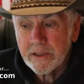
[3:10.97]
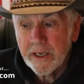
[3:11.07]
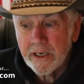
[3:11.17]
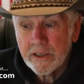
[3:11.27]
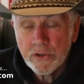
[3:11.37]

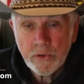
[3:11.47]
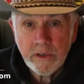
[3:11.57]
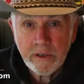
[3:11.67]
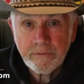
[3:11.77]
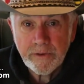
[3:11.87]
and a
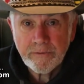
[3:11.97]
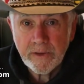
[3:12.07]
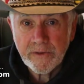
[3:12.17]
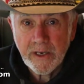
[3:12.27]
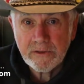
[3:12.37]

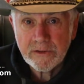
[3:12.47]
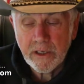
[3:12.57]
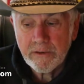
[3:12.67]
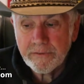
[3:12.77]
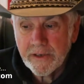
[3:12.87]

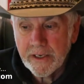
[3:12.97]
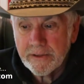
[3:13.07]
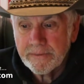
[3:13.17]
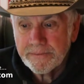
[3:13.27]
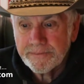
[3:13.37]
$250,000 fine.